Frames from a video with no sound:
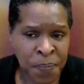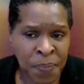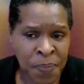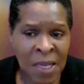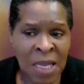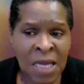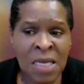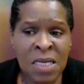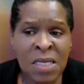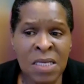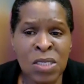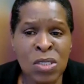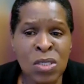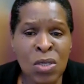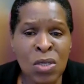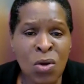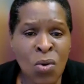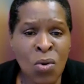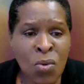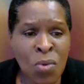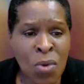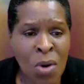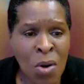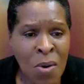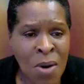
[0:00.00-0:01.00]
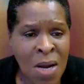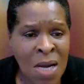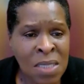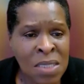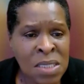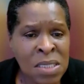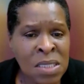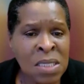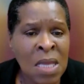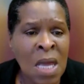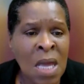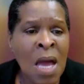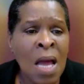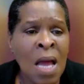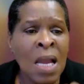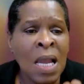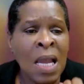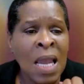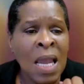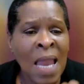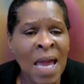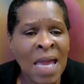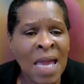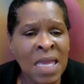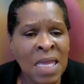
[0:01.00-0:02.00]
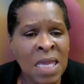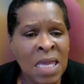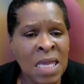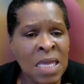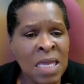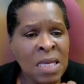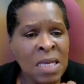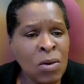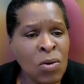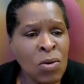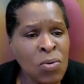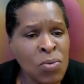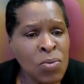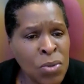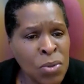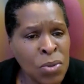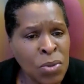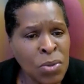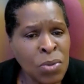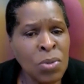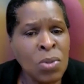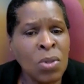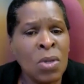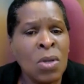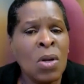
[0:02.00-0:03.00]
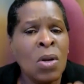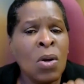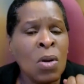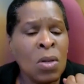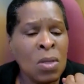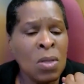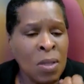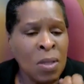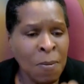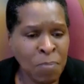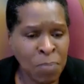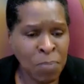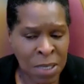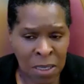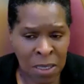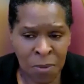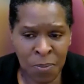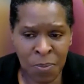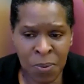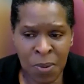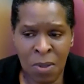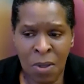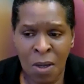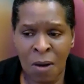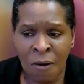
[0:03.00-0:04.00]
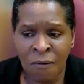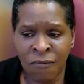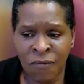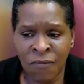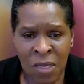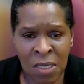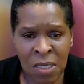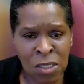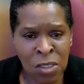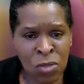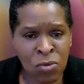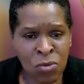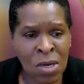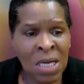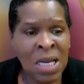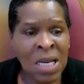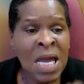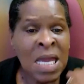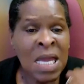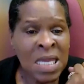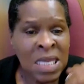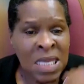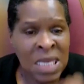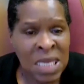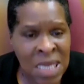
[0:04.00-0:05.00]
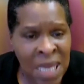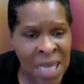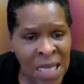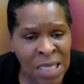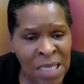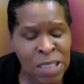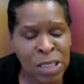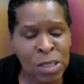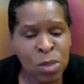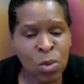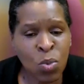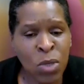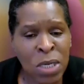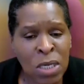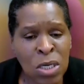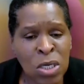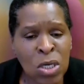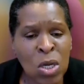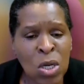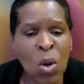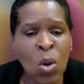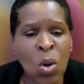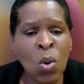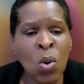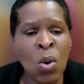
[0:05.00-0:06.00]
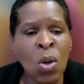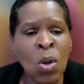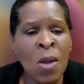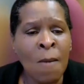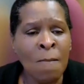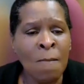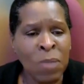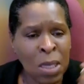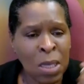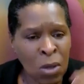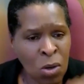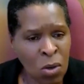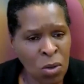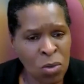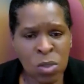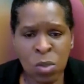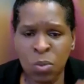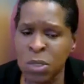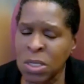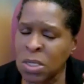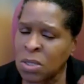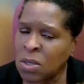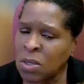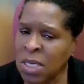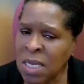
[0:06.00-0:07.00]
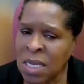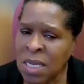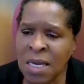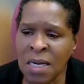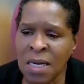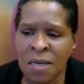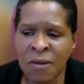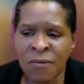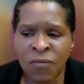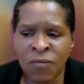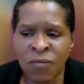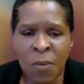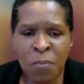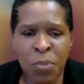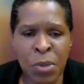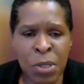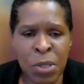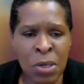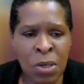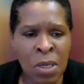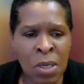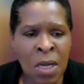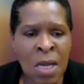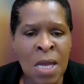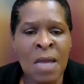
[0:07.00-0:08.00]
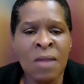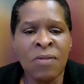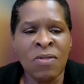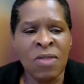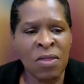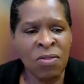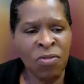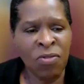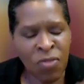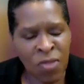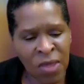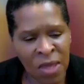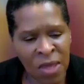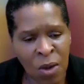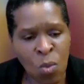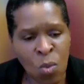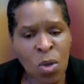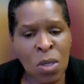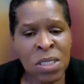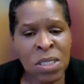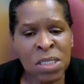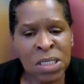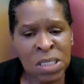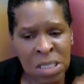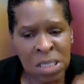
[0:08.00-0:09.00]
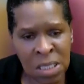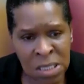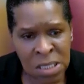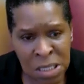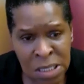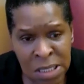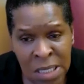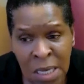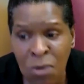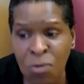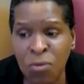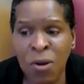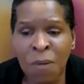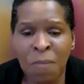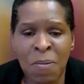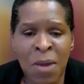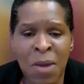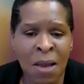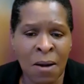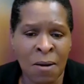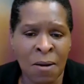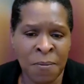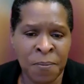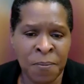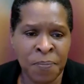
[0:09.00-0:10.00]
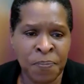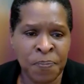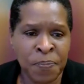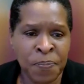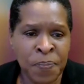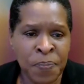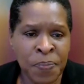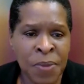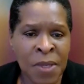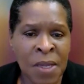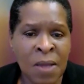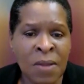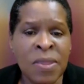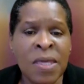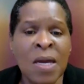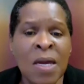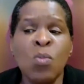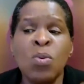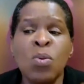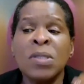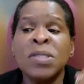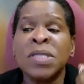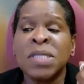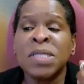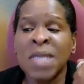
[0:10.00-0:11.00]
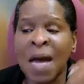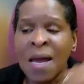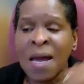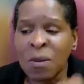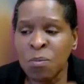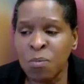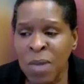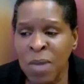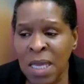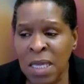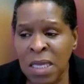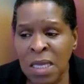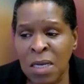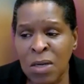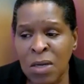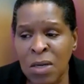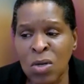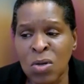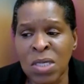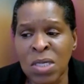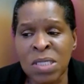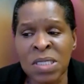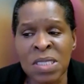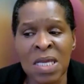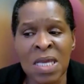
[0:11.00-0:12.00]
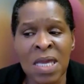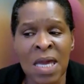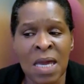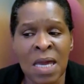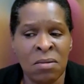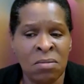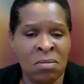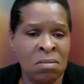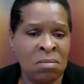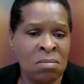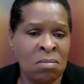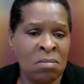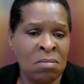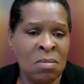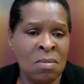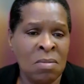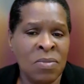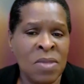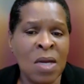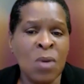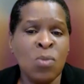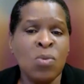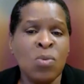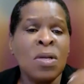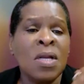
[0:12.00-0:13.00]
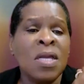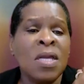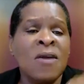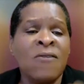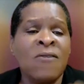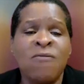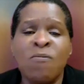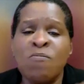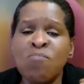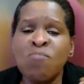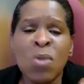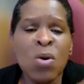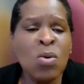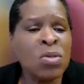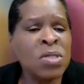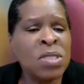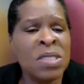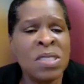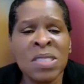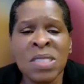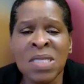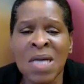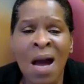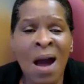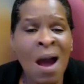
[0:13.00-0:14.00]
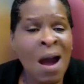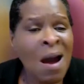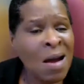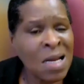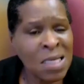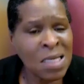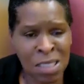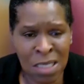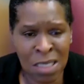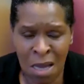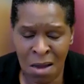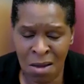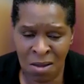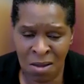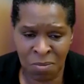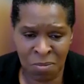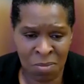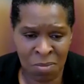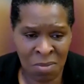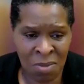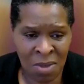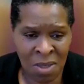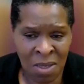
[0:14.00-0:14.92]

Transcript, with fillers: It is to grow us like he grew the people of Israel. Yes, we know, because we know the end of the book, that they will still rebel. They will start making noise again. They will give Moses a hard time.